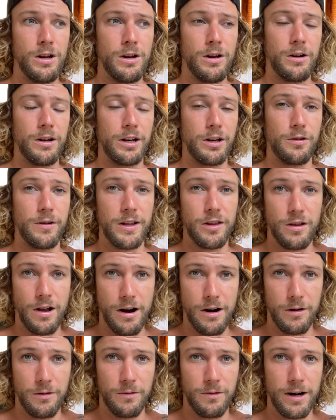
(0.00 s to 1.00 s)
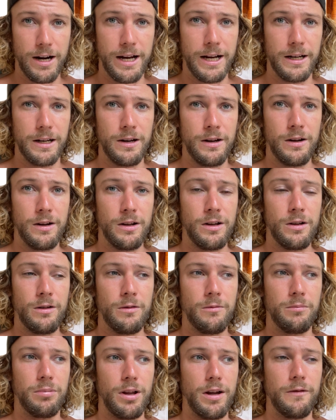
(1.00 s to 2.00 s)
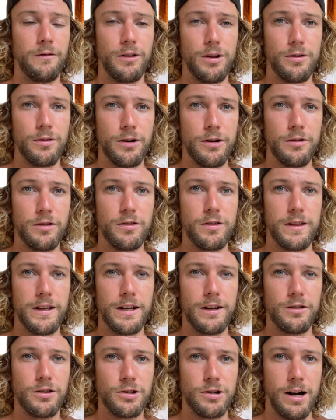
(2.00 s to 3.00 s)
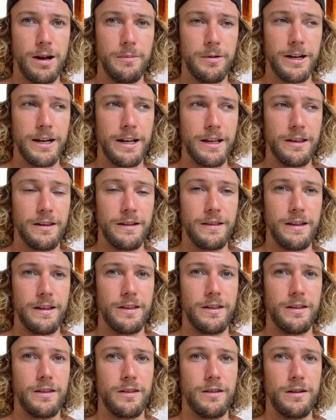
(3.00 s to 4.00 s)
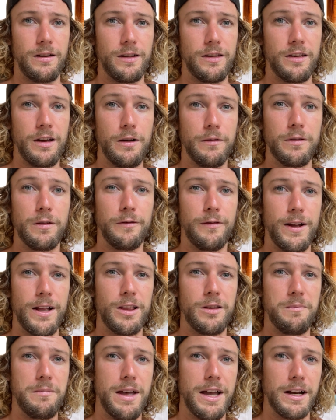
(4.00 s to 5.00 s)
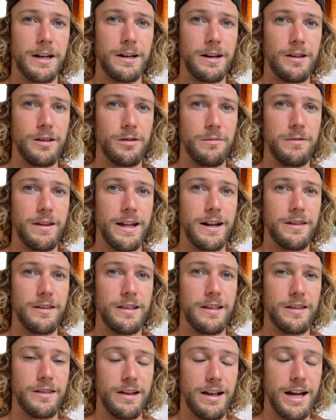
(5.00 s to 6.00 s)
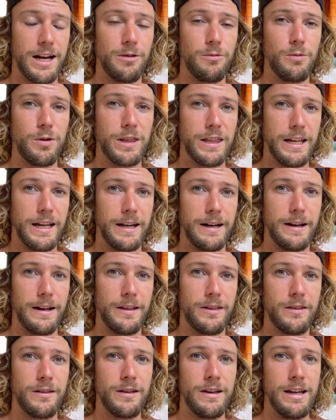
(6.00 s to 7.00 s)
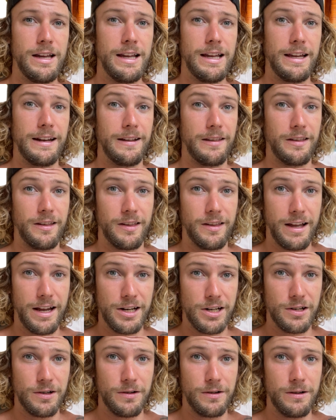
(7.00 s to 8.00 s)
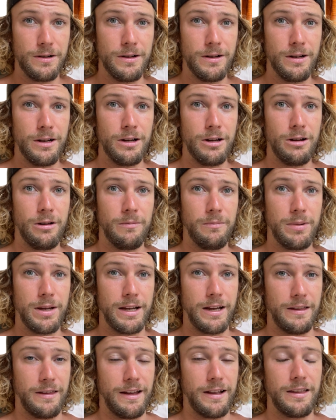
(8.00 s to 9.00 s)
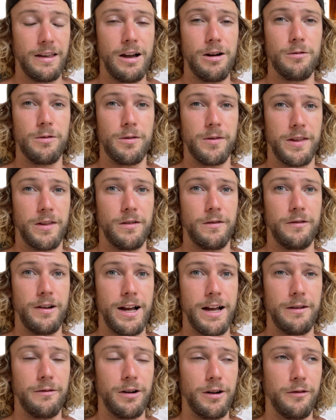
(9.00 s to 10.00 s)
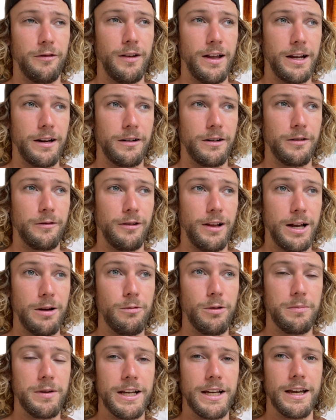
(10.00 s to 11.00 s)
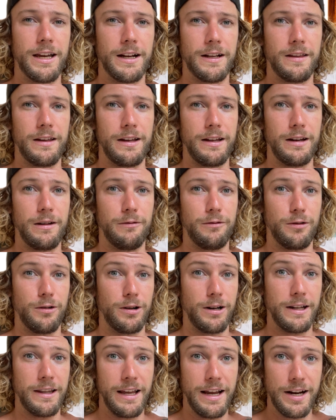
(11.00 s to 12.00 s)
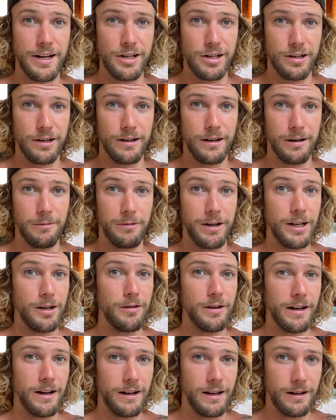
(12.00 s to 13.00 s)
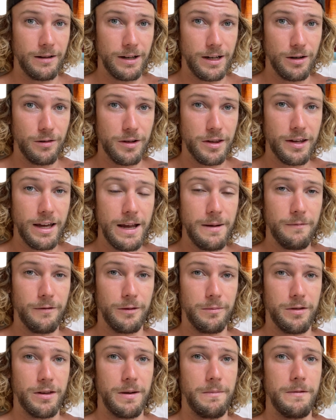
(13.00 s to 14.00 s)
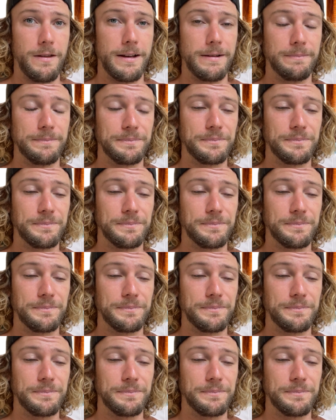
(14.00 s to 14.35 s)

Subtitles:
increased heart rate, blood flow goes to the extremities, and this is a self-defense mechanism that is designed within us. It is essential because that's how we survive. Our fight or flight will be kicked in if we're in danger and we need to escape from something.